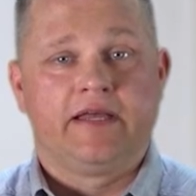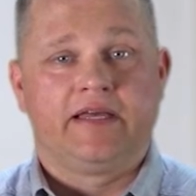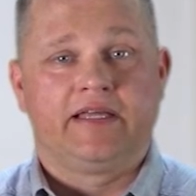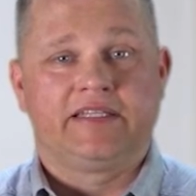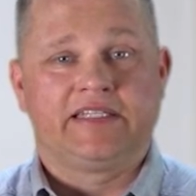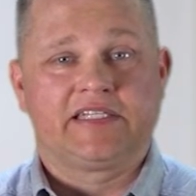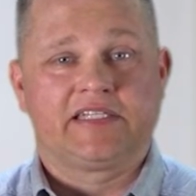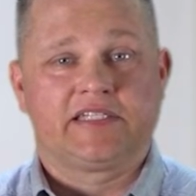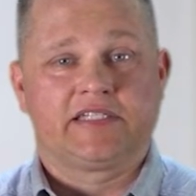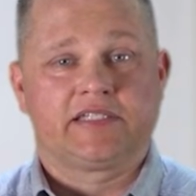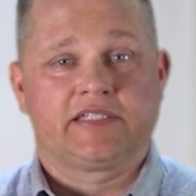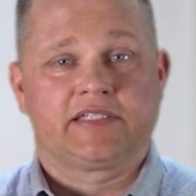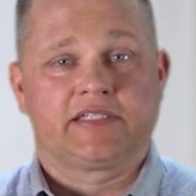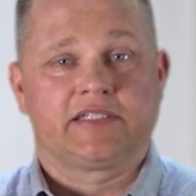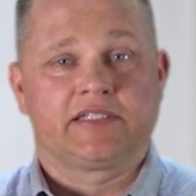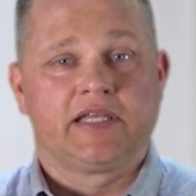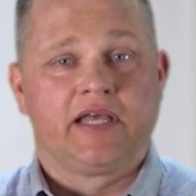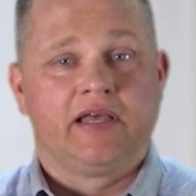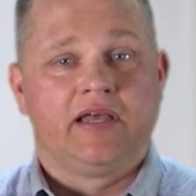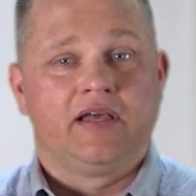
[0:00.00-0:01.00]
And this
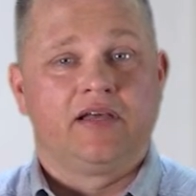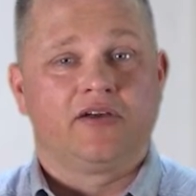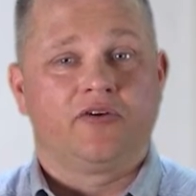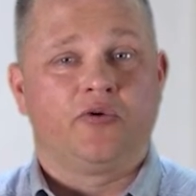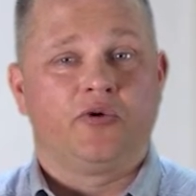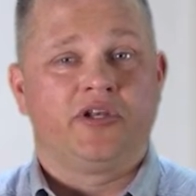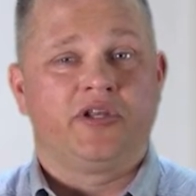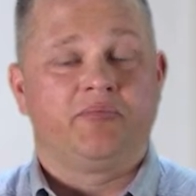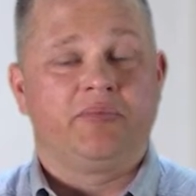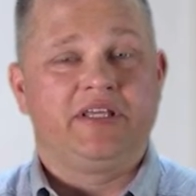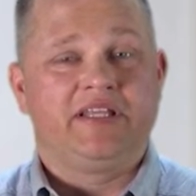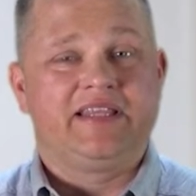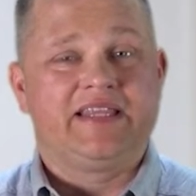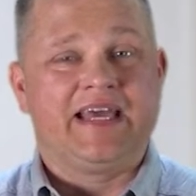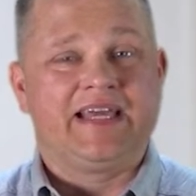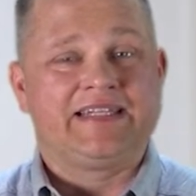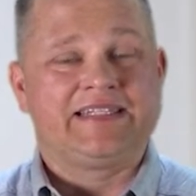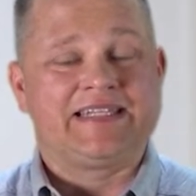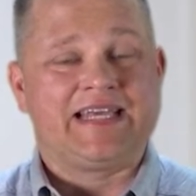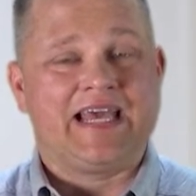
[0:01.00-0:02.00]
is going to be
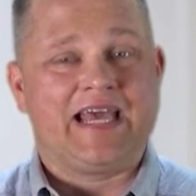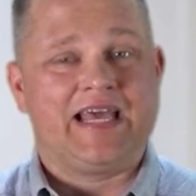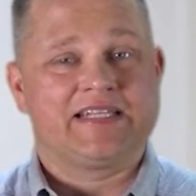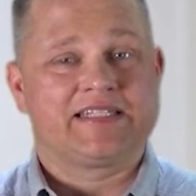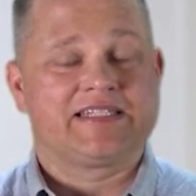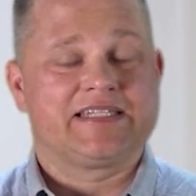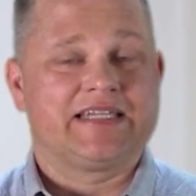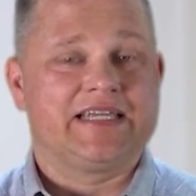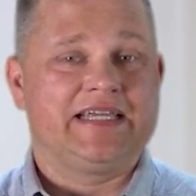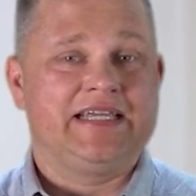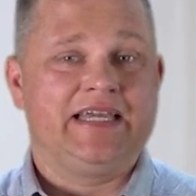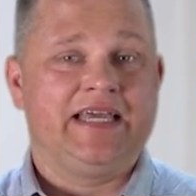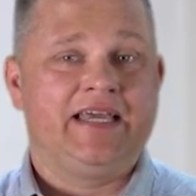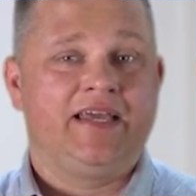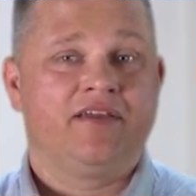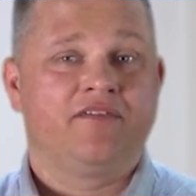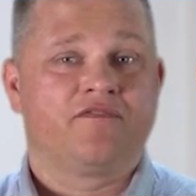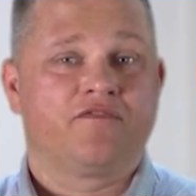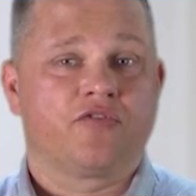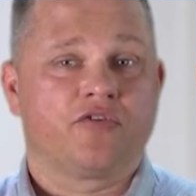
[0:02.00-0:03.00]
then tested
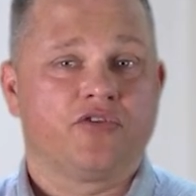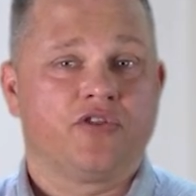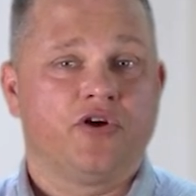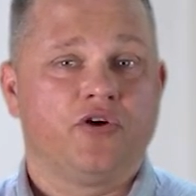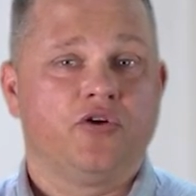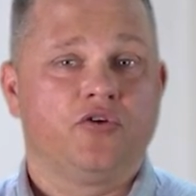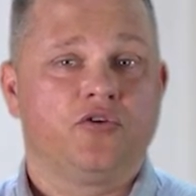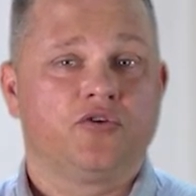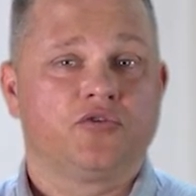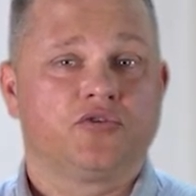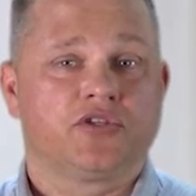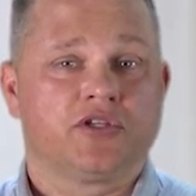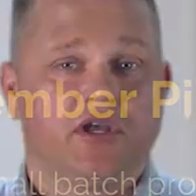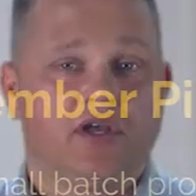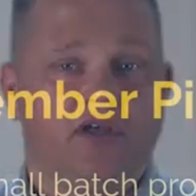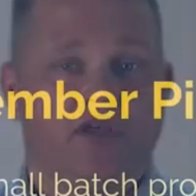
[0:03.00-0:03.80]
again for those